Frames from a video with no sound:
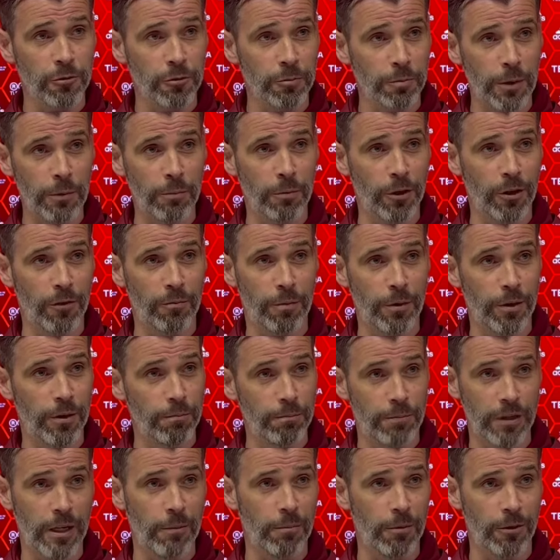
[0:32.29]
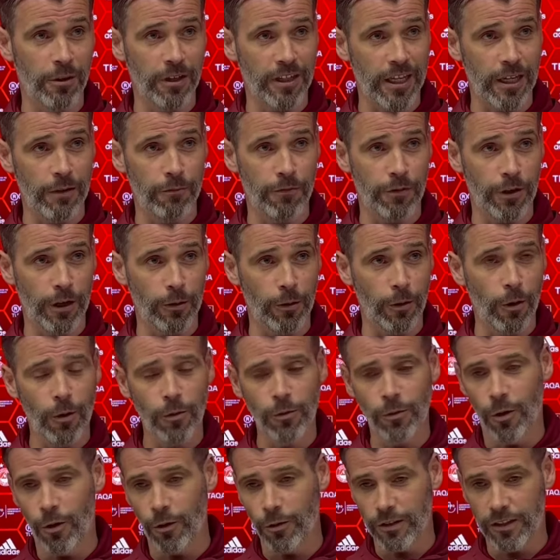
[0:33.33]
people that have been about the game for a long,
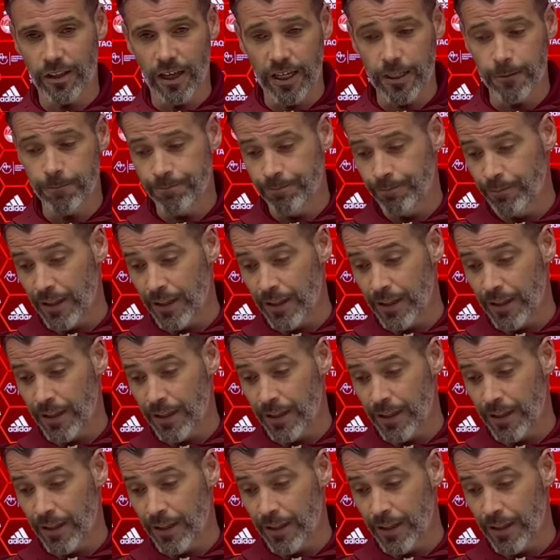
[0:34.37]
long time,